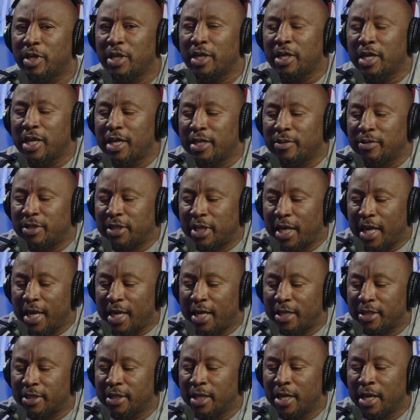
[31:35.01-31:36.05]
It
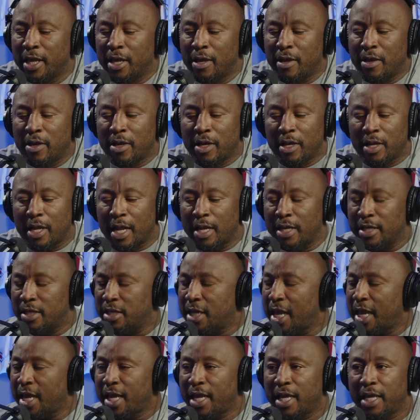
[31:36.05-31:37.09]
takes
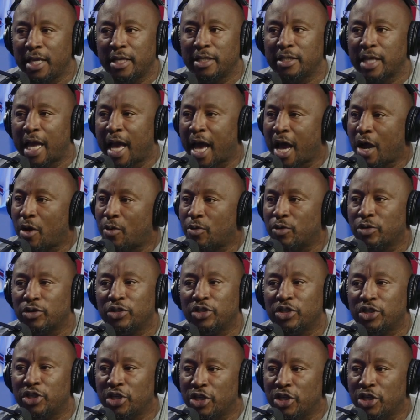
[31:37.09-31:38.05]
days, hours,